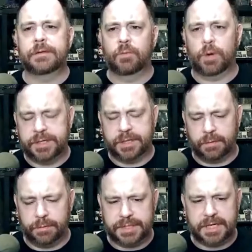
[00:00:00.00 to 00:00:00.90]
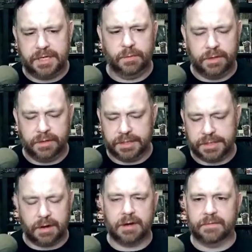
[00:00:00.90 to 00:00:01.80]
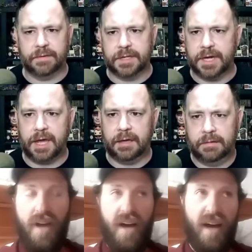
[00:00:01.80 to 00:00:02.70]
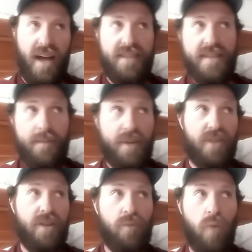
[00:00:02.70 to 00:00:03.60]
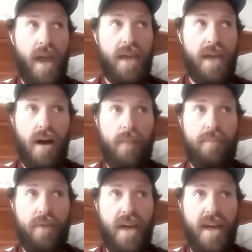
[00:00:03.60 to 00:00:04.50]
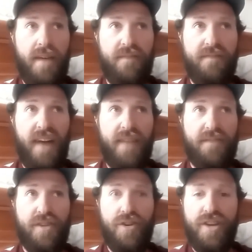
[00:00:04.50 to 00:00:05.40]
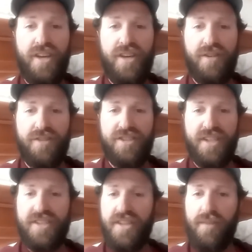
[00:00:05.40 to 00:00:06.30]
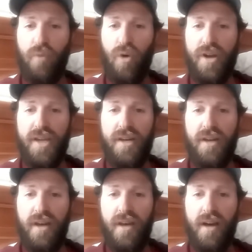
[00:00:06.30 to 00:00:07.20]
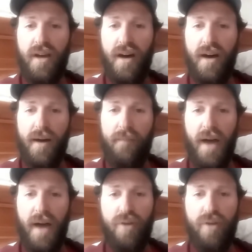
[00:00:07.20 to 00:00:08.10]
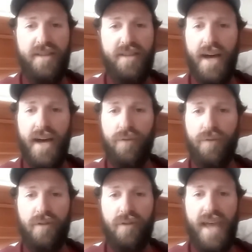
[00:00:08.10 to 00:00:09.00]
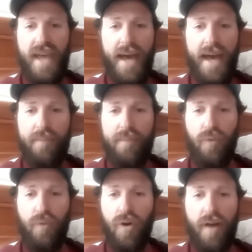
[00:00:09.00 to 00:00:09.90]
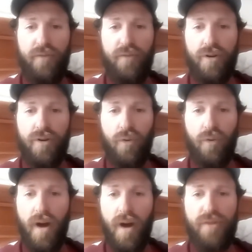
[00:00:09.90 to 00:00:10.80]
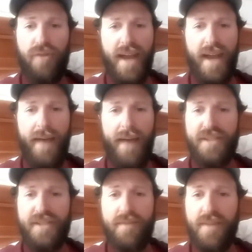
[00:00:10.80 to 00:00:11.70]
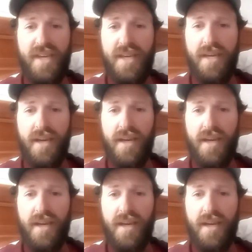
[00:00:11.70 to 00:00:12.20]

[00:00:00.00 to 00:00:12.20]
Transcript: What is your routine when you get started for the day? I typically wake up at five thirty or six in the morning. Um, I break down camp wherever, wherever that happens to be.